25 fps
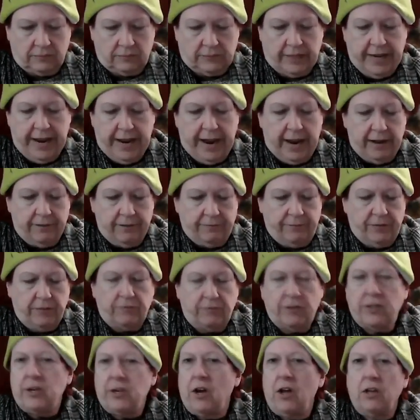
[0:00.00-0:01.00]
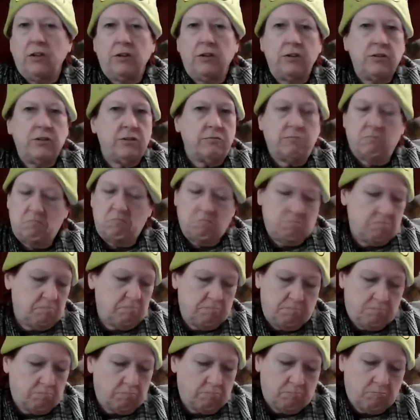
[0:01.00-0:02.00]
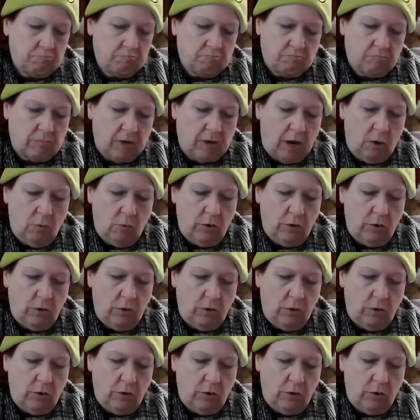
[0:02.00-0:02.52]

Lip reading: Yeah, $50. I